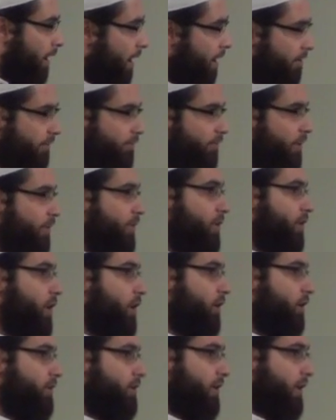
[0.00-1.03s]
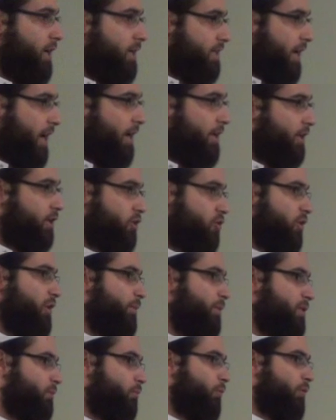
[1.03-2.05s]
Every theology has had
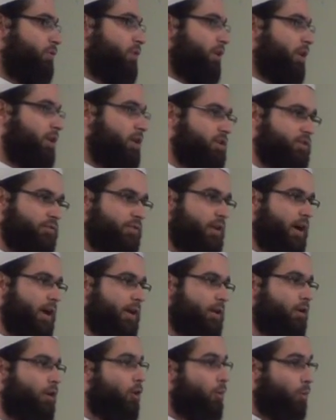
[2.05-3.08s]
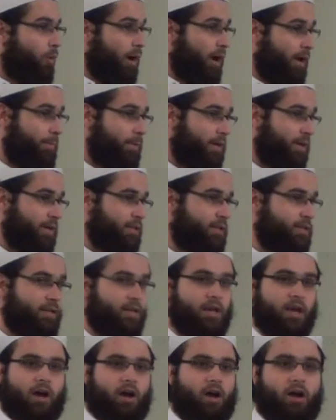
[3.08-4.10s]
extremism within it. It's fine. Why? Because
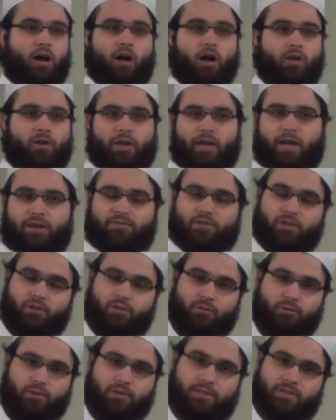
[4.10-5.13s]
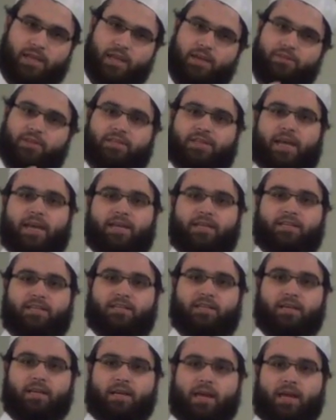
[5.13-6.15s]
it, all you have to do is take the
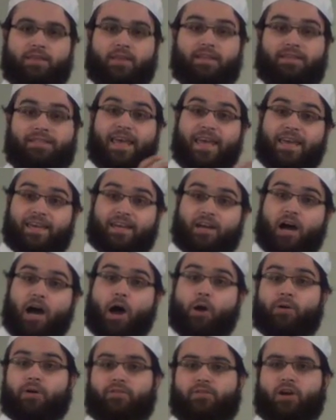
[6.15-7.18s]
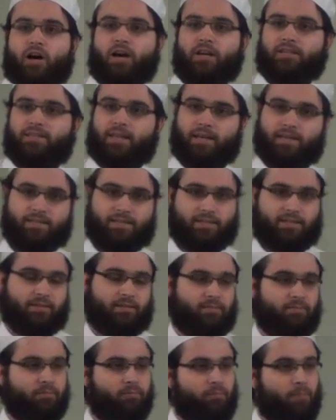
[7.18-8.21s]
text and take it out of context.
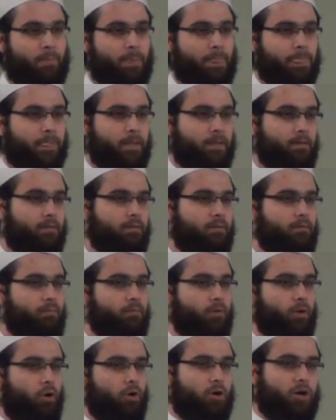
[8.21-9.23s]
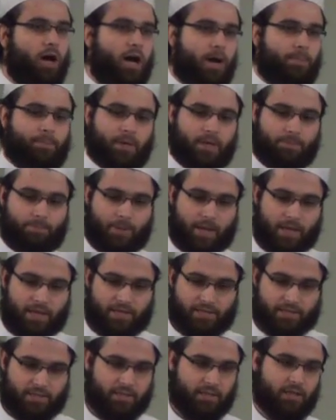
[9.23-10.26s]
Or copy and
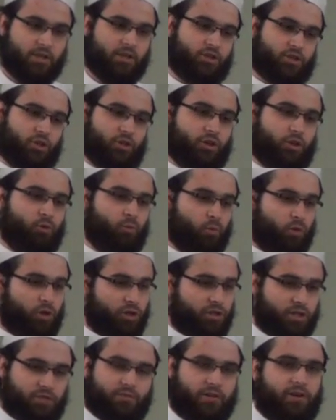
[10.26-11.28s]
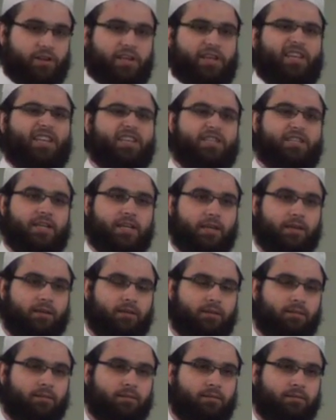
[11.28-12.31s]
paste certain words. It's very easy.
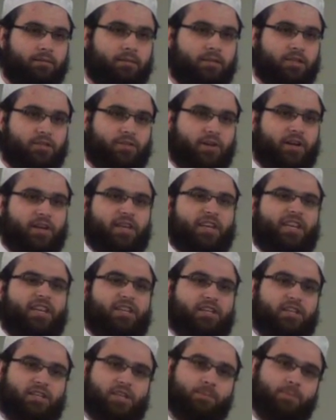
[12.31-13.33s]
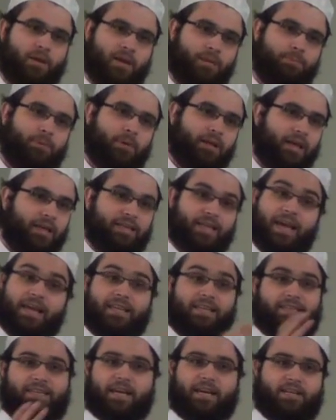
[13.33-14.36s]
It's very easy to manipulate
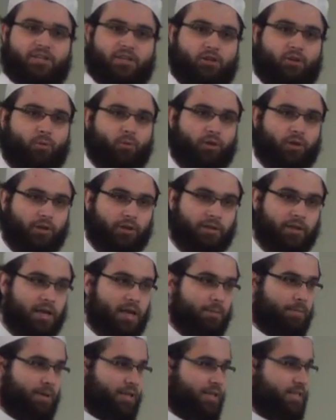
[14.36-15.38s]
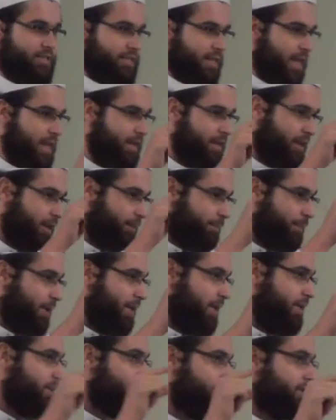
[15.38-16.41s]
any text in the world by just taking a
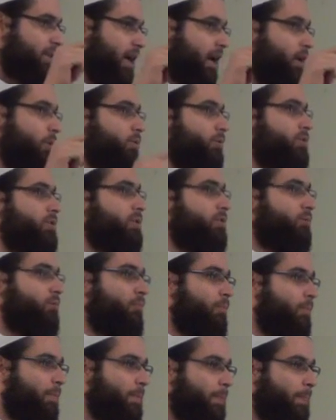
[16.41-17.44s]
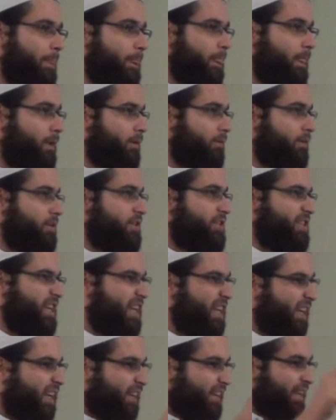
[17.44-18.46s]
piece out,
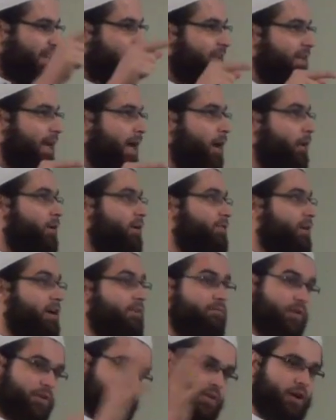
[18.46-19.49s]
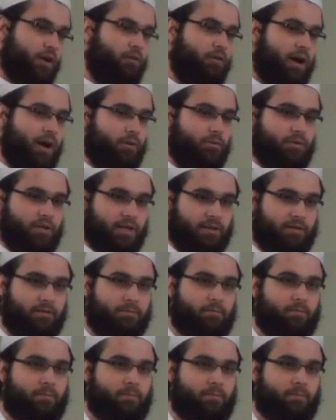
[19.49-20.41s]
singling it out of everything around it.